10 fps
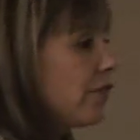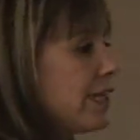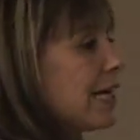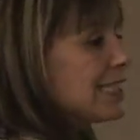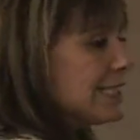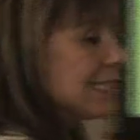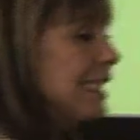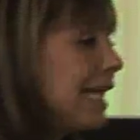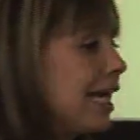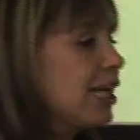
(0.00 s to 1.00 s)
there are,
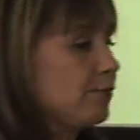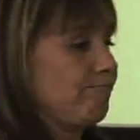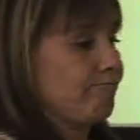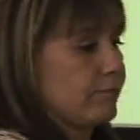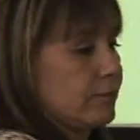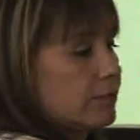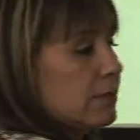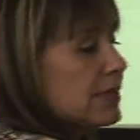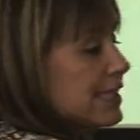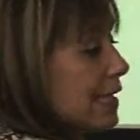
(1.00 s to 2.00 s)
there are
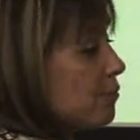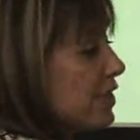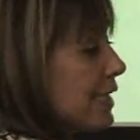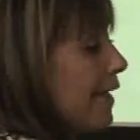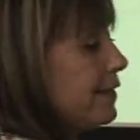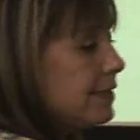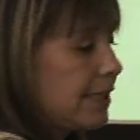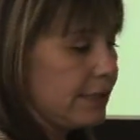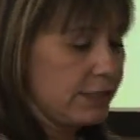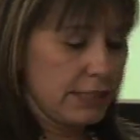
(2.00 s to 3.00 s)
some studies
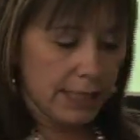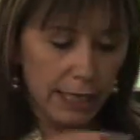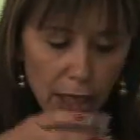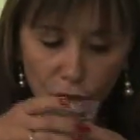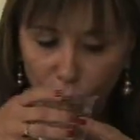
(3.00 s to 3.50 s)
done in Chile